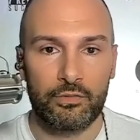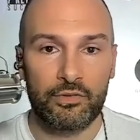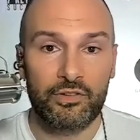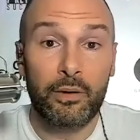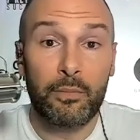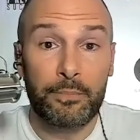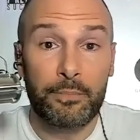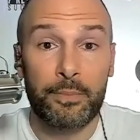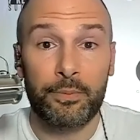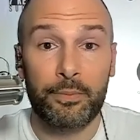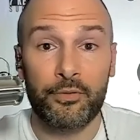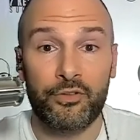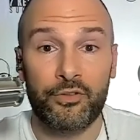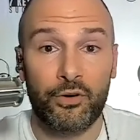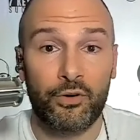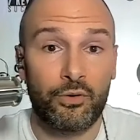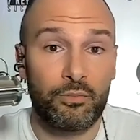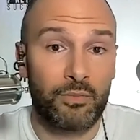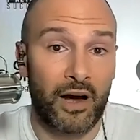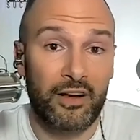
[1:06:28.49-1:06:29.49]
Some people
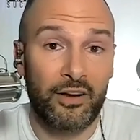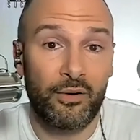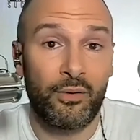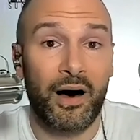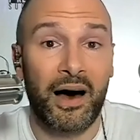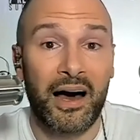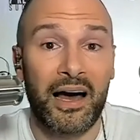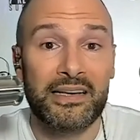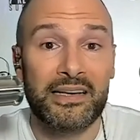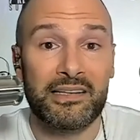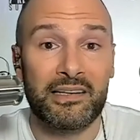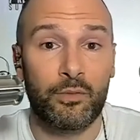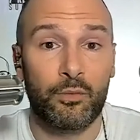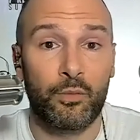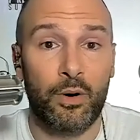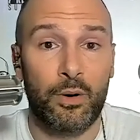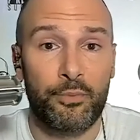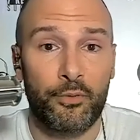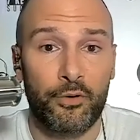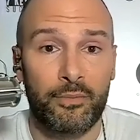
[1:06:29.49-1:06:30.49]
do. I know I did at
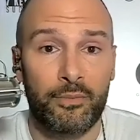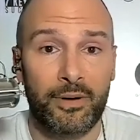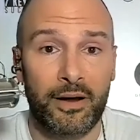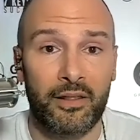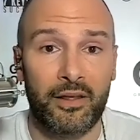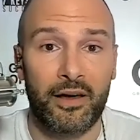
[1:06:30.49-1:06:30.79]
one point in my